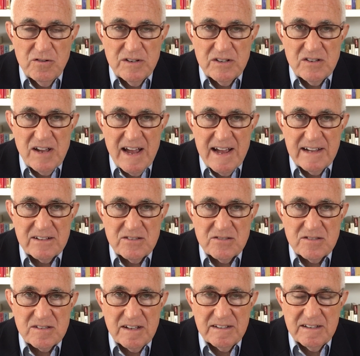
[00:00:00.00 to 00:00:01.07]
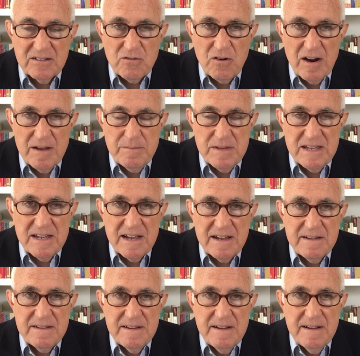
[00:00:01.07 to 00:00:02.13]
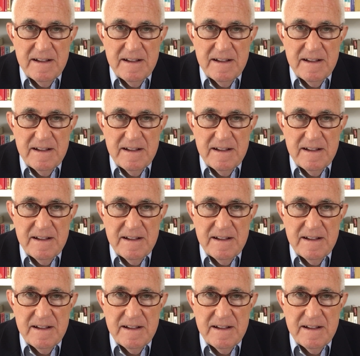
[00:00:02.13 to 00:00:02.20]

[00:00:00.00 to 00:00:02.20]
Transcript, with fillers: attacks uh, in Crimea,